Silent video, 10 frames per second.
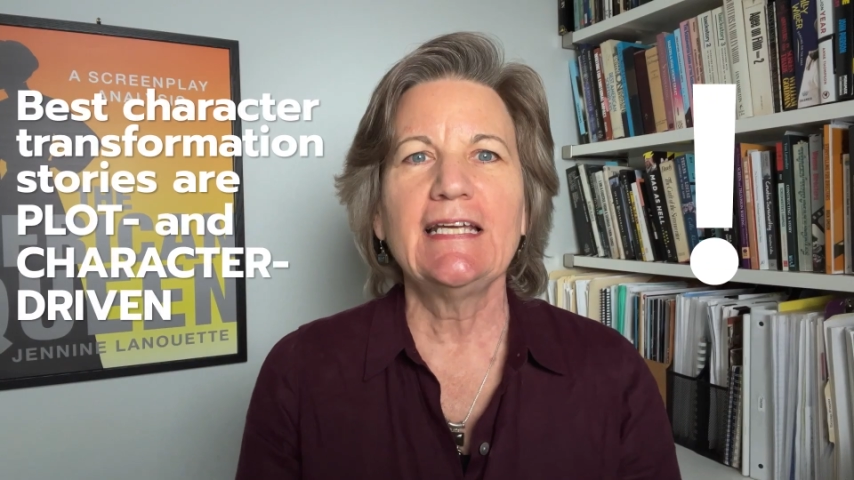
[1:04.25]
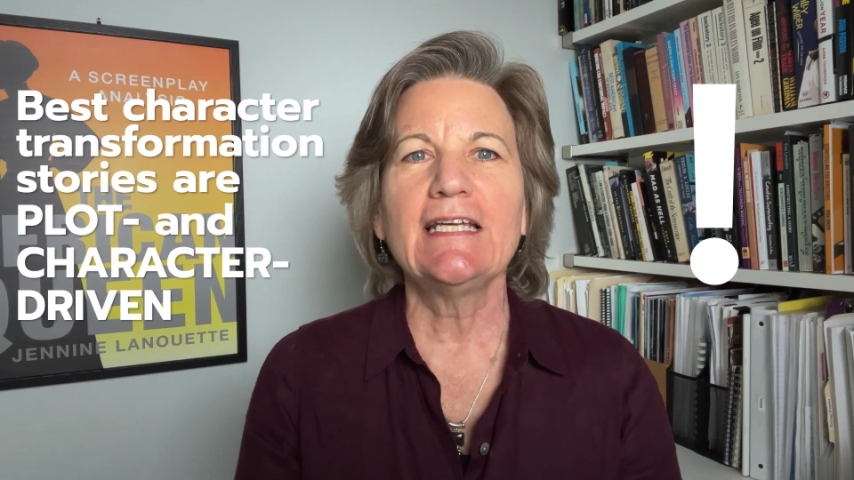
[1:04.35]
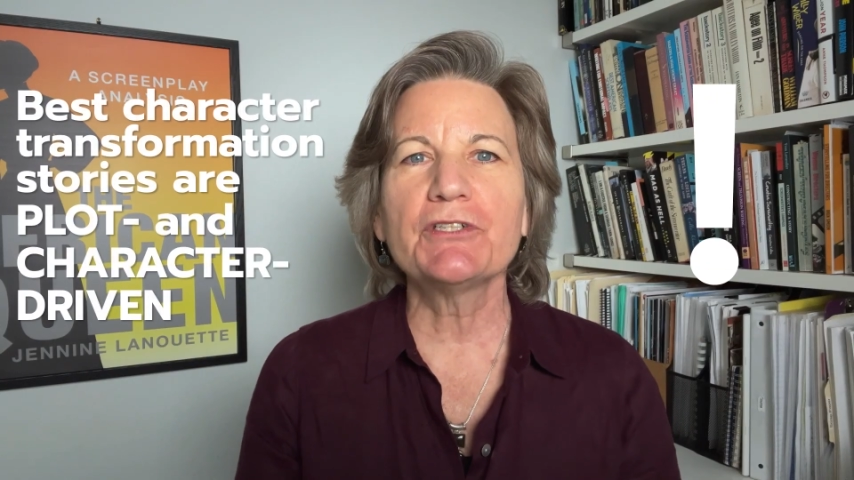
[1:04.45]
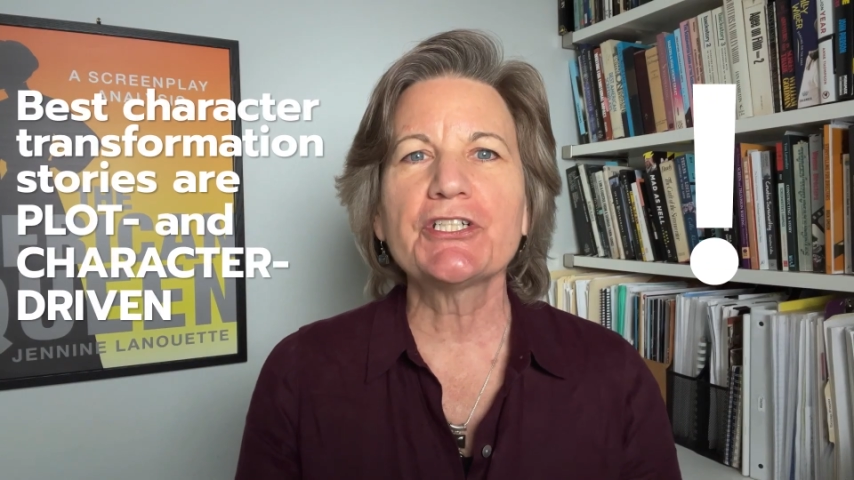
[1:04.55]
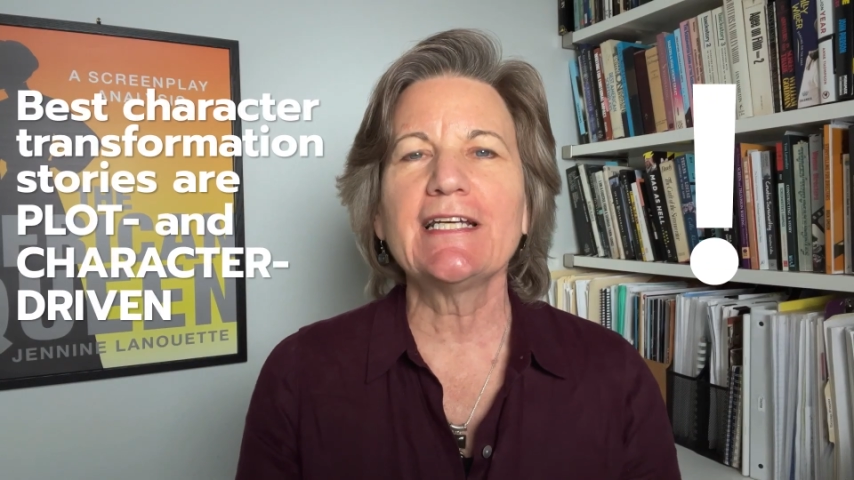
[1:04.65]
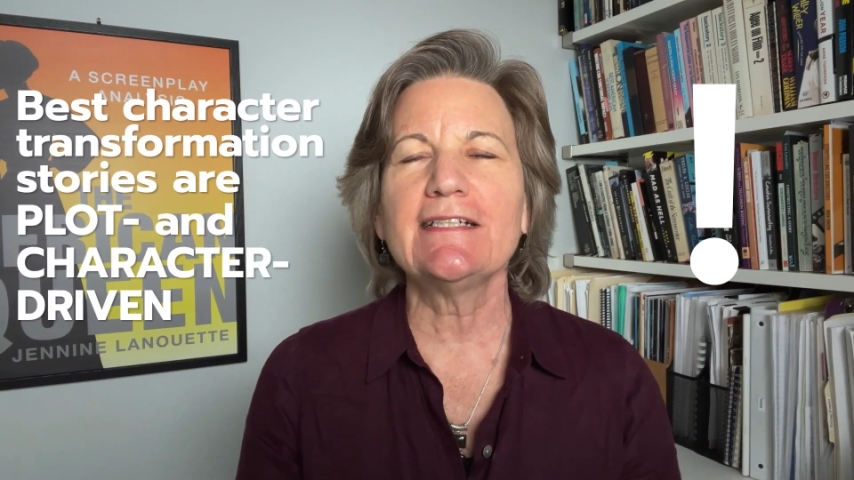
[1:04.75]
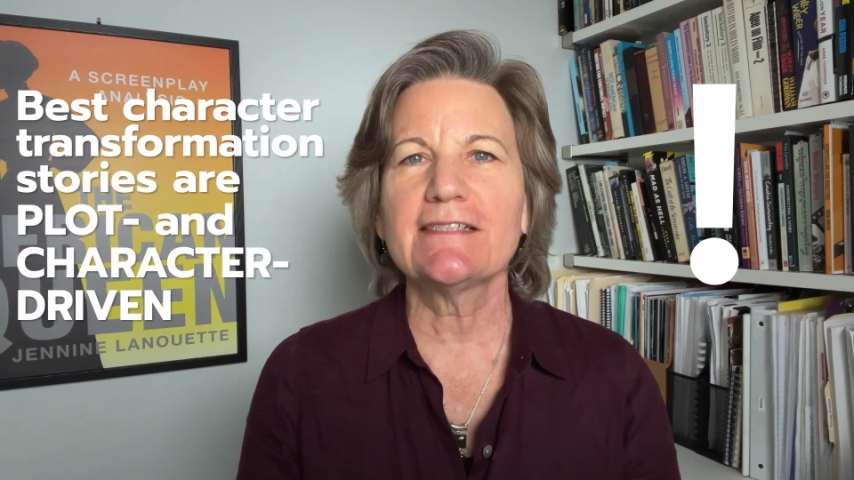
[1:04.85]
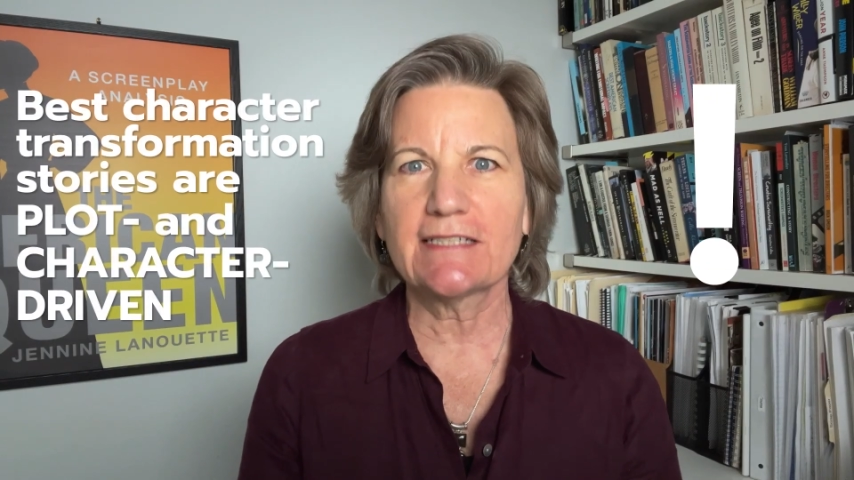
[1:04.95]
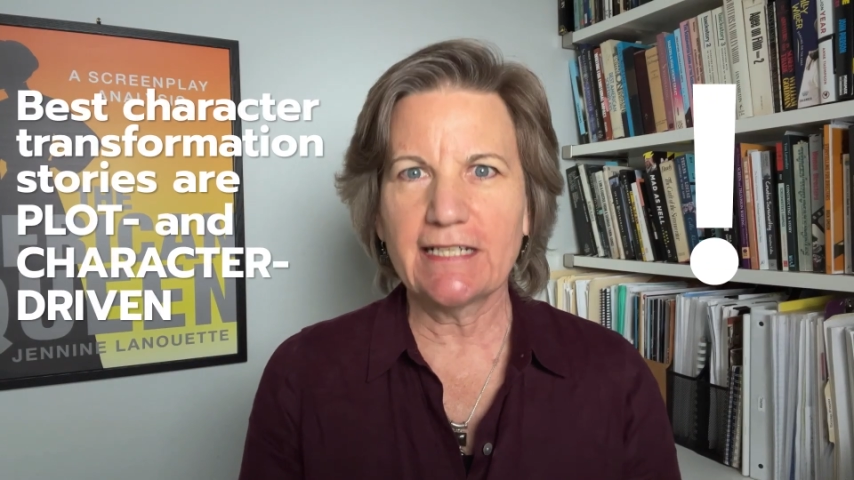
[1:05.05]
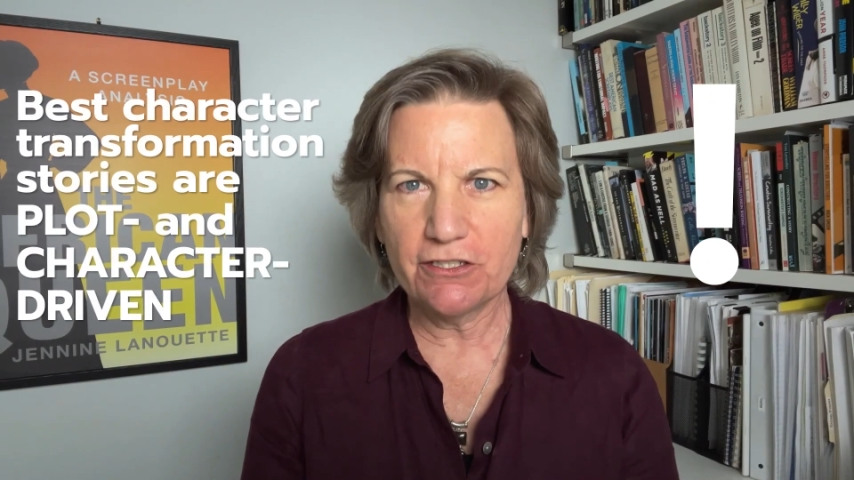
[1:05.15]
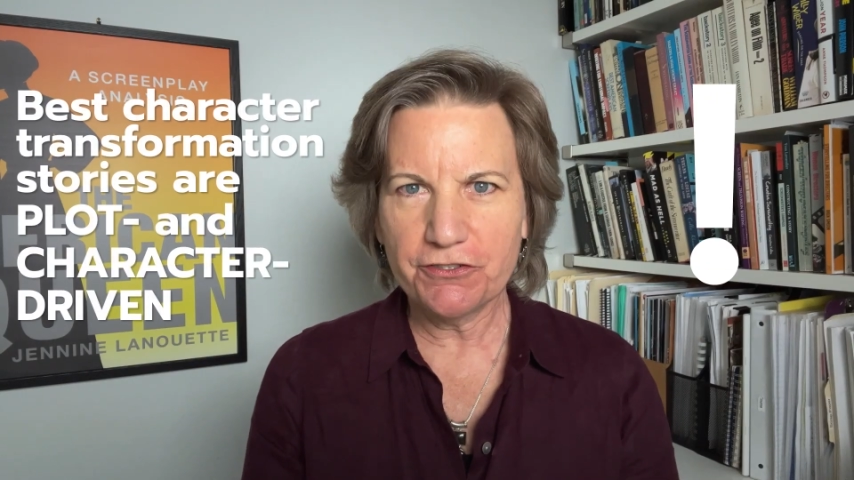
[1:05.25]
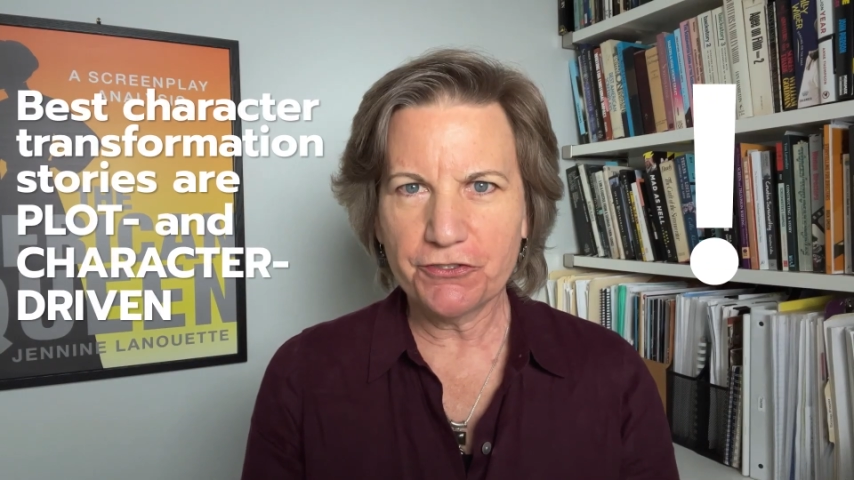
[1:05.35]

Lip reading: in which case the character